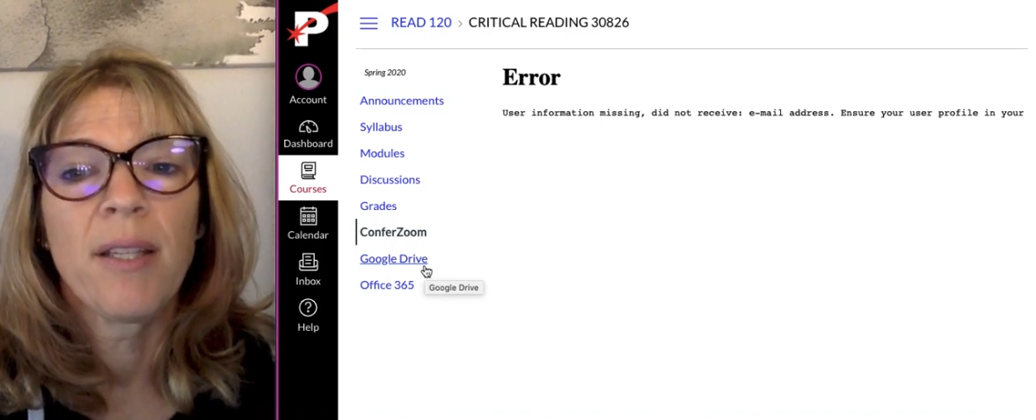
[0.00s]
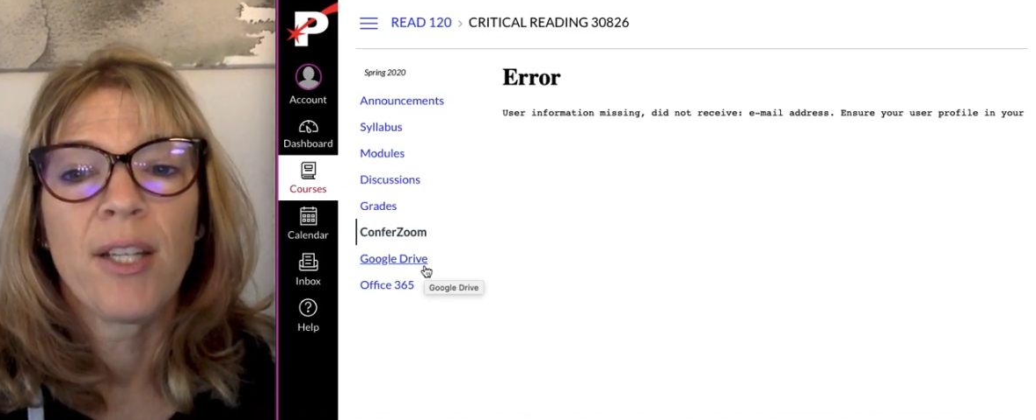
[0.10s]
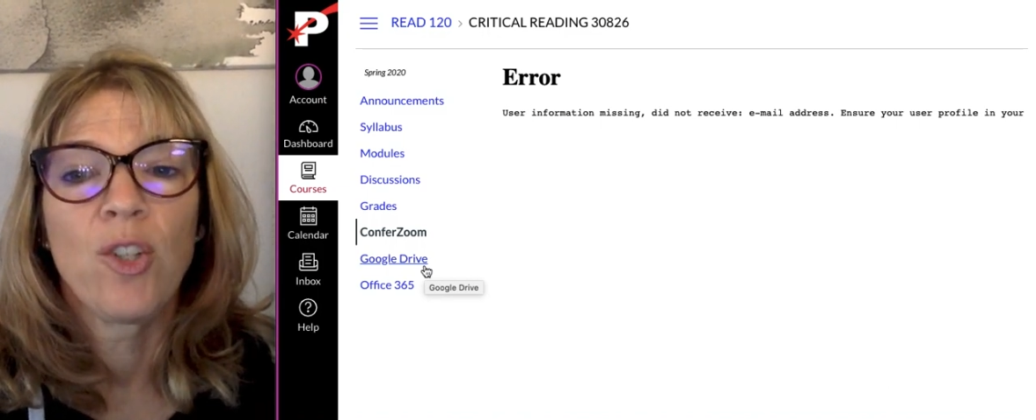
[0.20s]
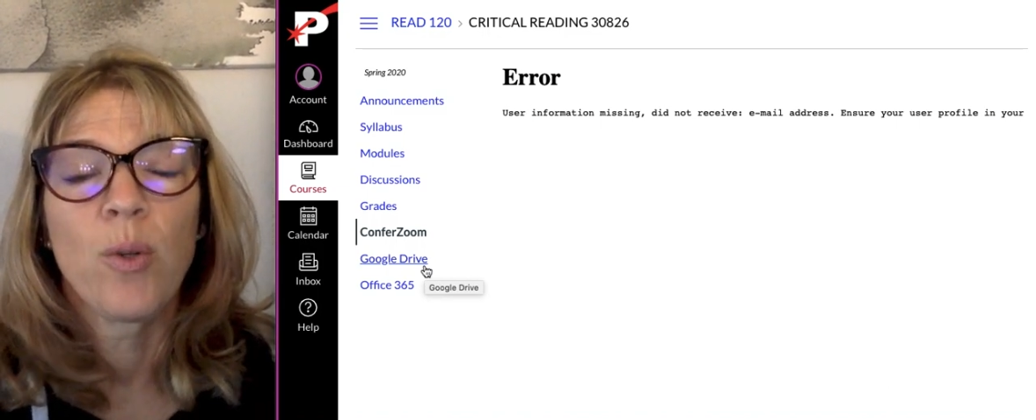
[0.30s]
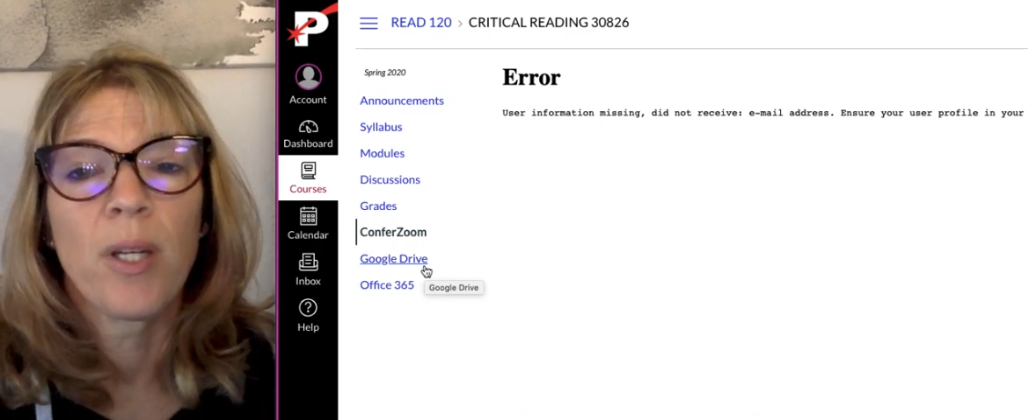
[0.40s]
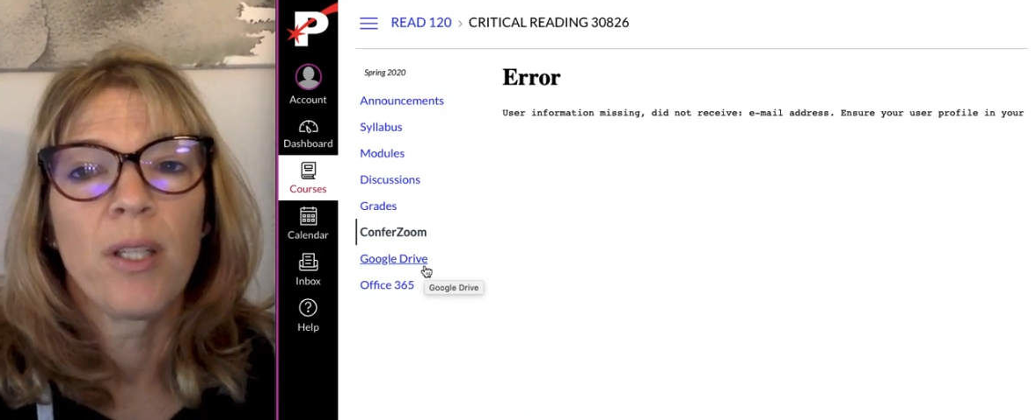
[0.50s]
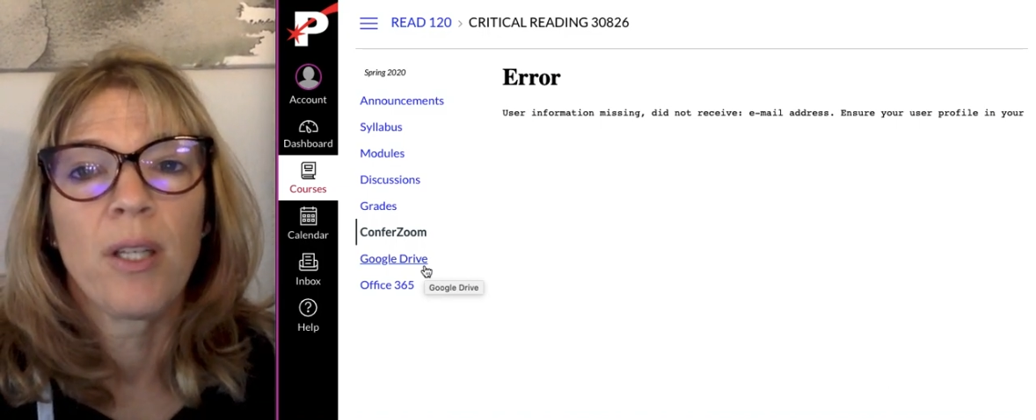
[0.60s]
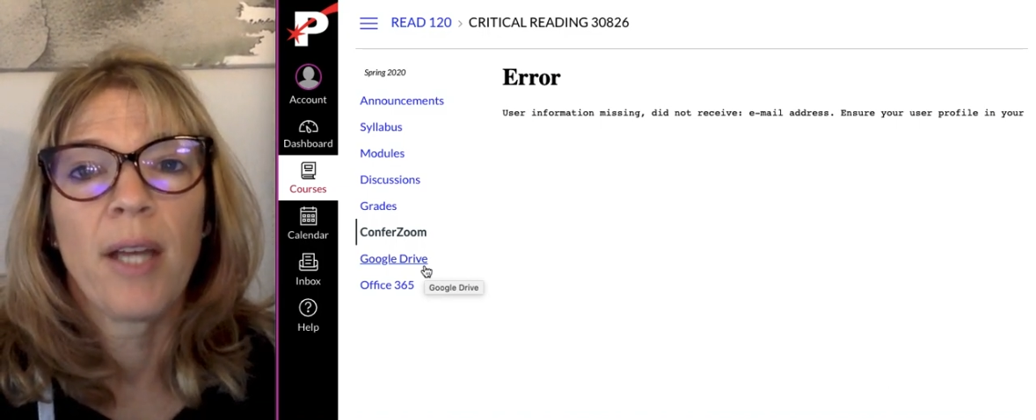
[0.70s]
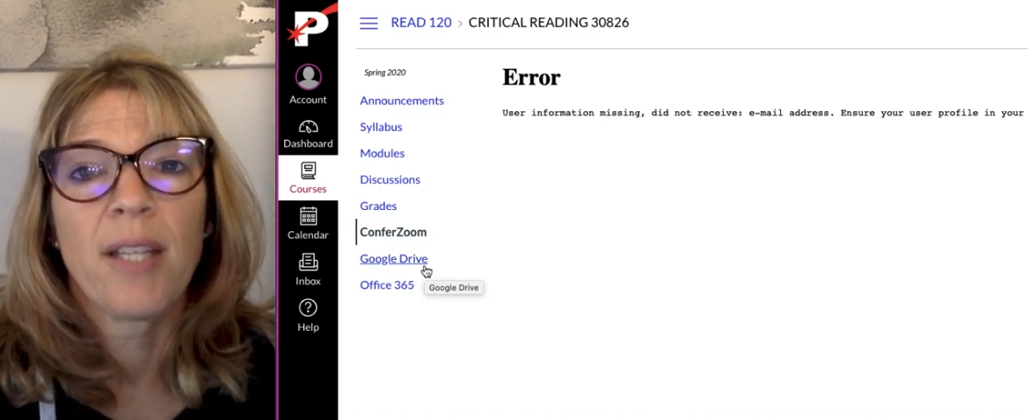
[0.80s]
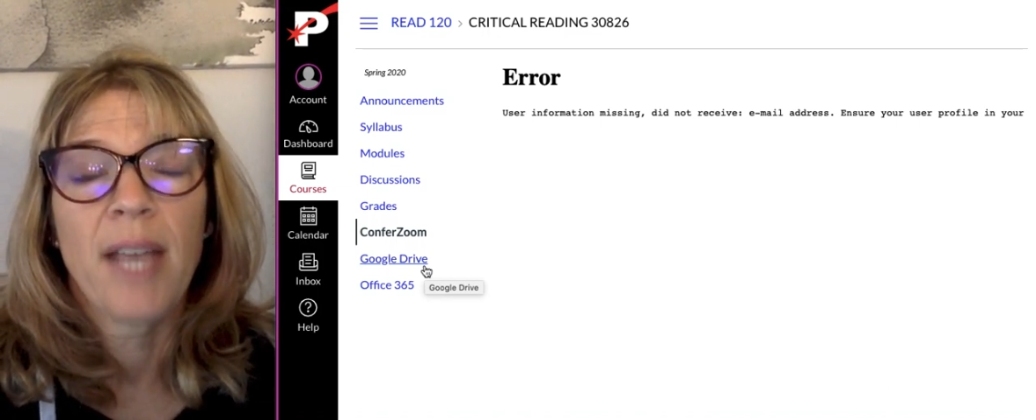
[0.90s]
Then you could
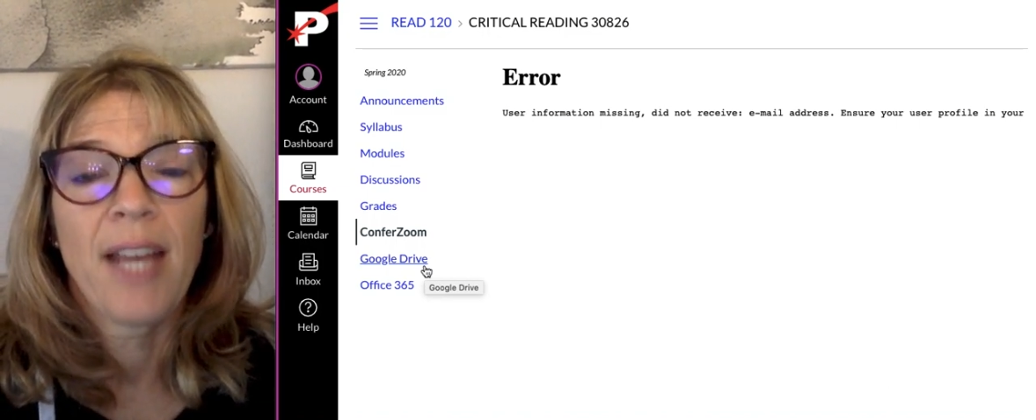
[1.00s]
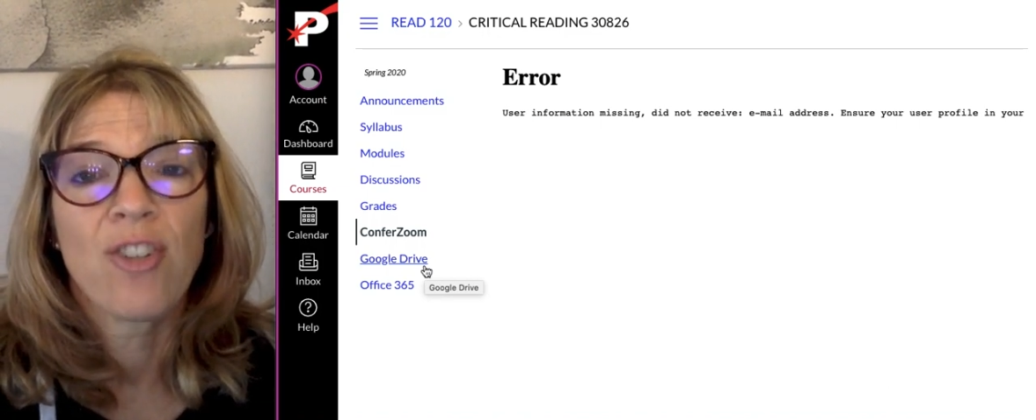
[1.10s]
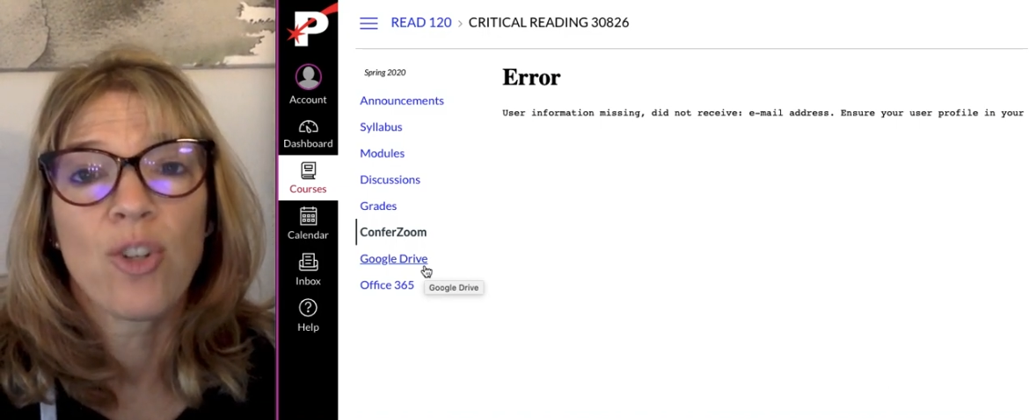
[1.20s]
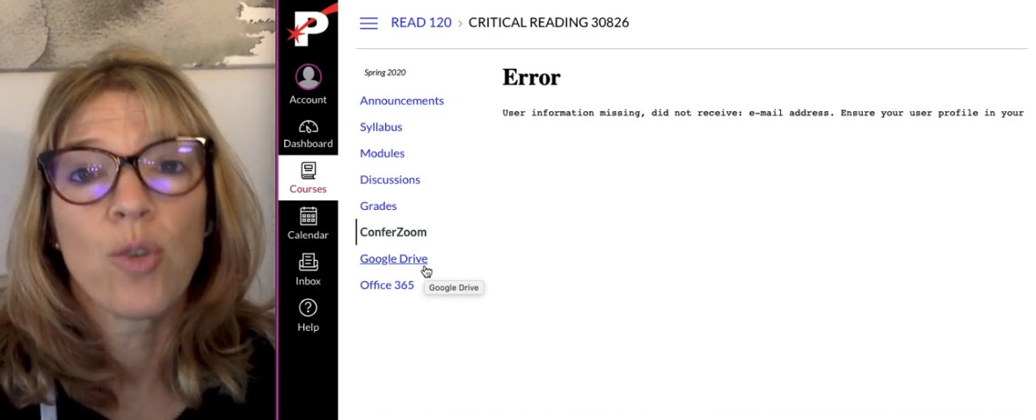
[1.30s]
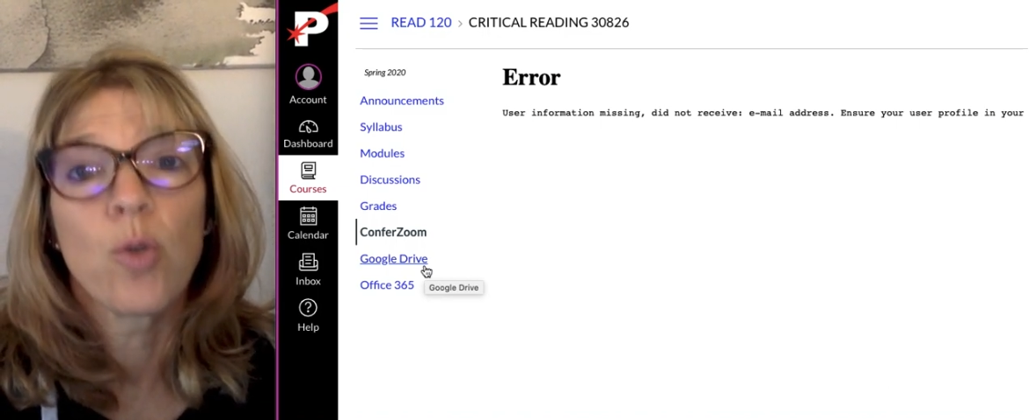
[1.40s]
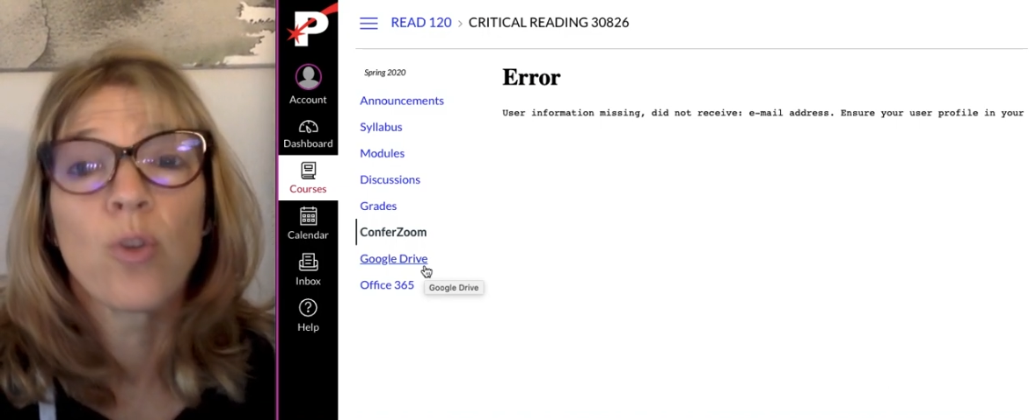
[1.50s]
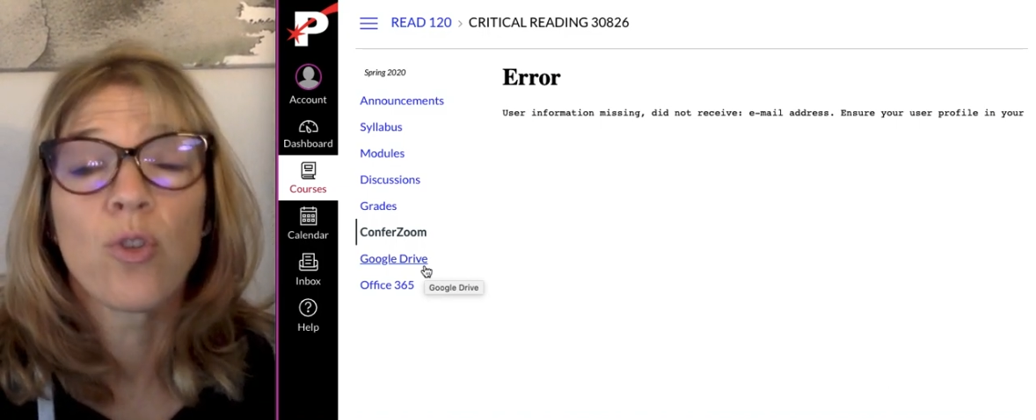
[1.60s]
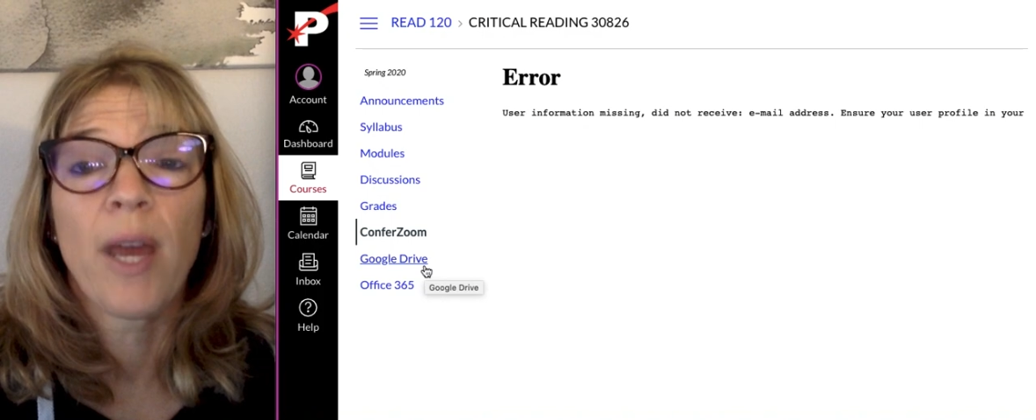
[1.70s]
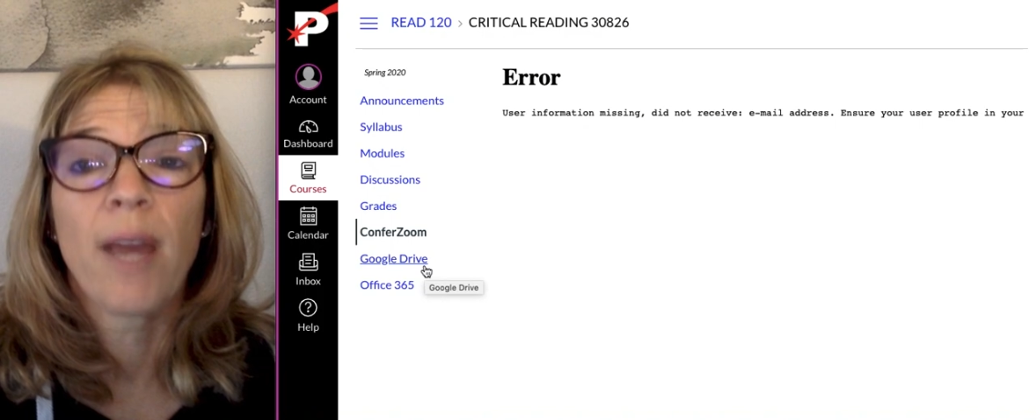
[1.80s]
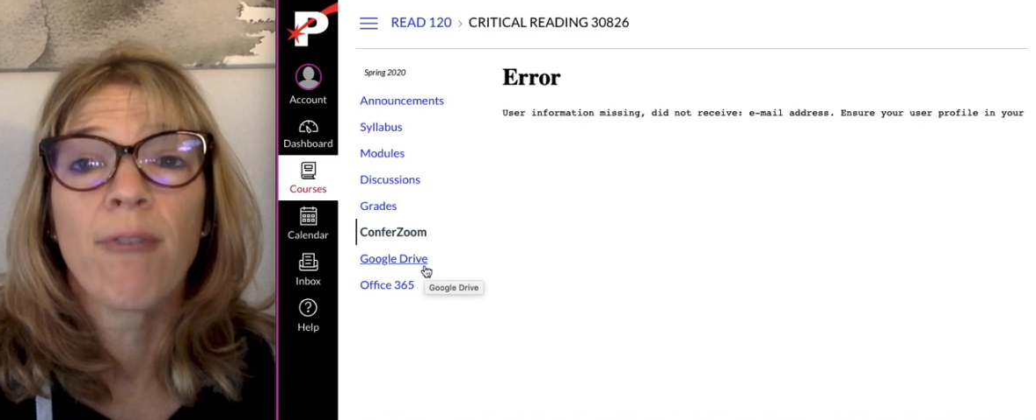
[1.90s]
attach your Google
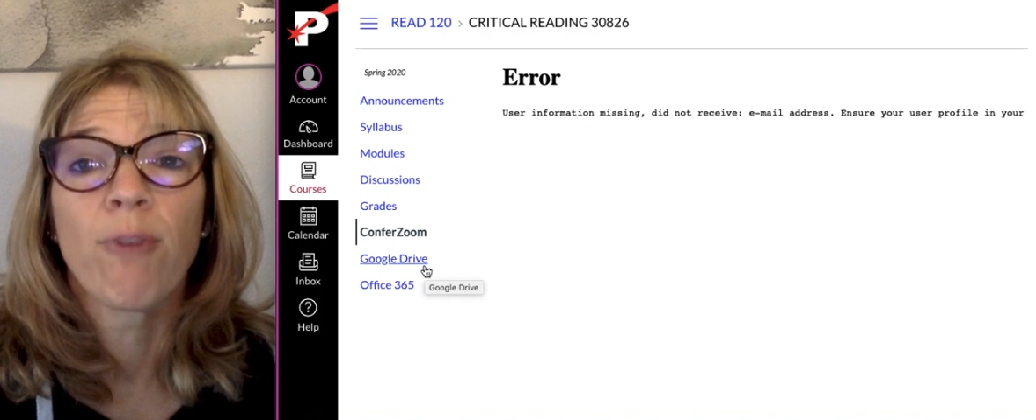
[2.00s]
Drive